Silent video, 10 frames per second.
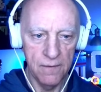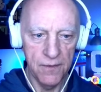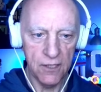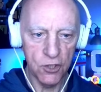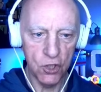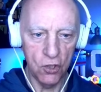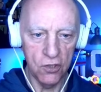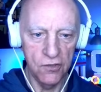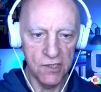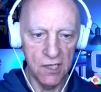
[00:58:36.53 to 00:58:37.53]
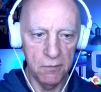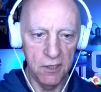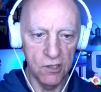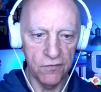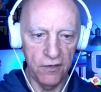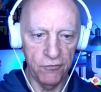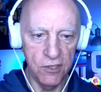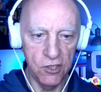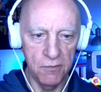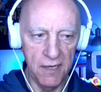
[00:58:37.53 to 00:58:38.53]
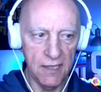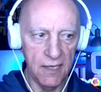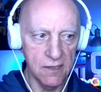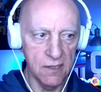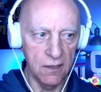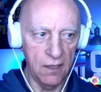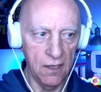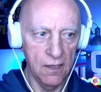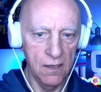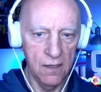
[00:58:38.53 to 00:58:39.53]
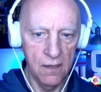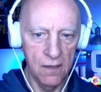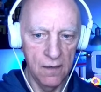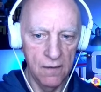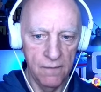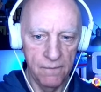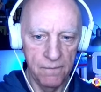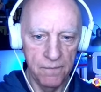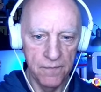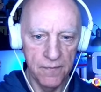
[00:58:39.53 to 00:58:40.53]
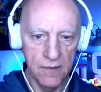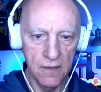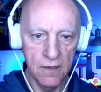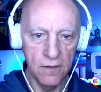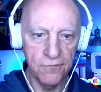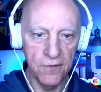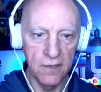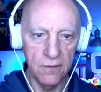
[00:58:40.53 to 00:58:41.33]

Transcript: That shotgun's going to be useful if we do make it to the, the final